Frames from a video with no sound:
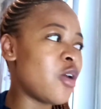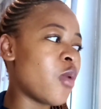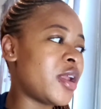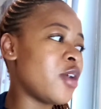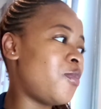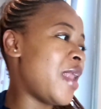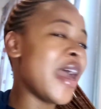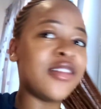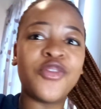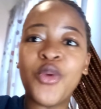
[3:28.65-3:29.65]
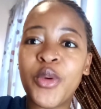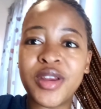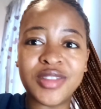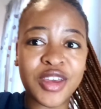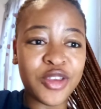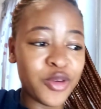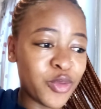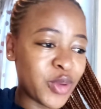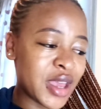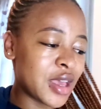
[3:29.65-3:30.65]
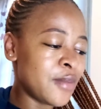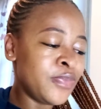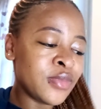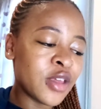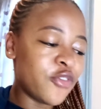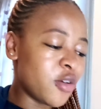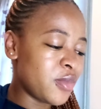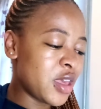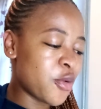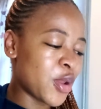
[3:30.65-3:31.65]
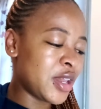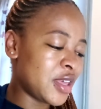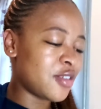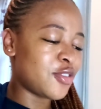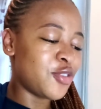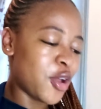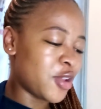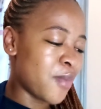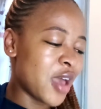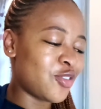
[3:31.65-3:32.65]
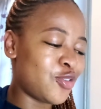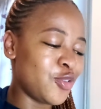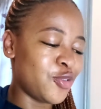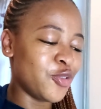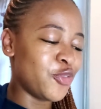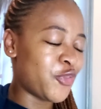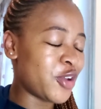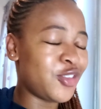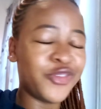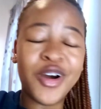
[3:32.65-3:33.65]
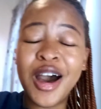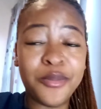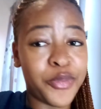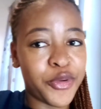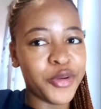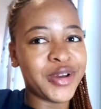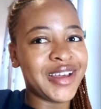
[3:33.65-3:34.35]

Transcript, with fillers: what are your plans for the new week for me really there's not much to do first of all i'm broke